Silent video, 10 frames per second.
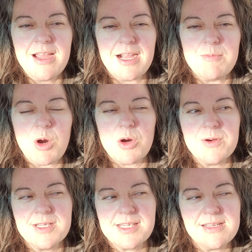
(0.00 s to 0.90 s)
I'm
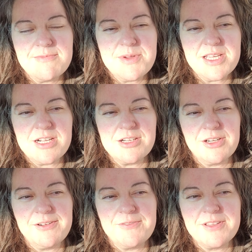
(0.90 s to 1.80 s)
always going to be
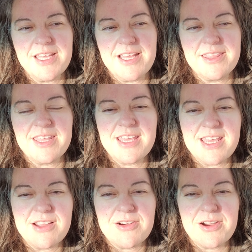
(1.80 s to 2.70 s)
hungry for that
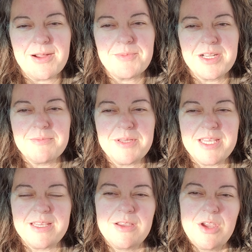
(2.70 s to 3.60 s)
thing, or I'm going to
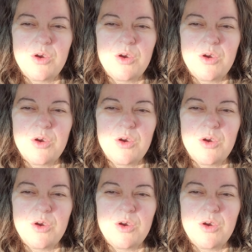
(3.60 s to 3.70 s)
be